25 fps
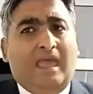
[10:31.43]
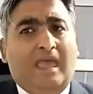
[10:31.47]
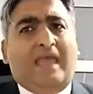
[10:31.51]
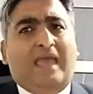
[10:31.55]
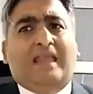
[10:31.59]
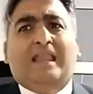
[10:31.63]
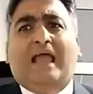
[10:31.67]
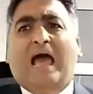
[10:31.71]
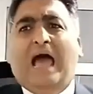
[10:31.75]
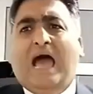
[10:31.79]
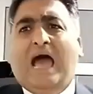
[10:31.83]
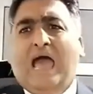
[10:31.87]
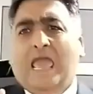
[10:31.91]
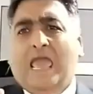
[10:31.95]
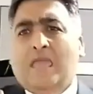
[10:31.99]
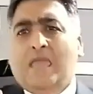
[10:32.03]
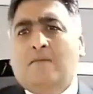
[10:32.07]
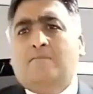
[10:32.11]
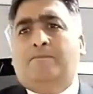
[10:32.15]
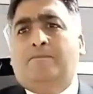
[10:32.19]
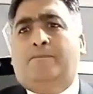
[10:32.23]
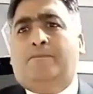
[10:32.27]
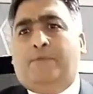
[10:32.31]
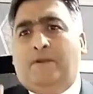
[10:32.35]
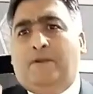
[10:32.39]
And I
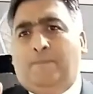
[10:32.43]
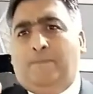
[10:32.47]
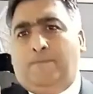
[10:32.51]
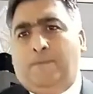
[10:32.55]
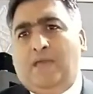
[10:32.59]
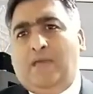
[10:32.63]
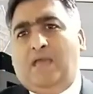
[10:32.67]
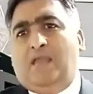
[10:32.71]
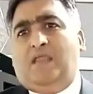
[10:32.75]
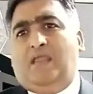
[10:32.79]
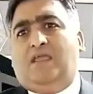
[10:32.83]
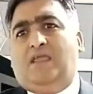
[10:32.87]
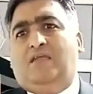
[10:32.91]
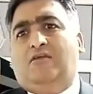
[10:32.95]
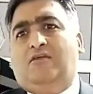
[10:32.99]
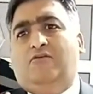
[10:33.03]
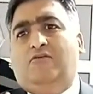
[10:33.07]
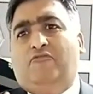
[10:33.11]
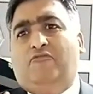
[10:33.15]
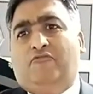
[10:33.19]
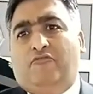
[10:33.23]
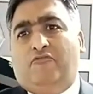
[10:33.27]
am preparing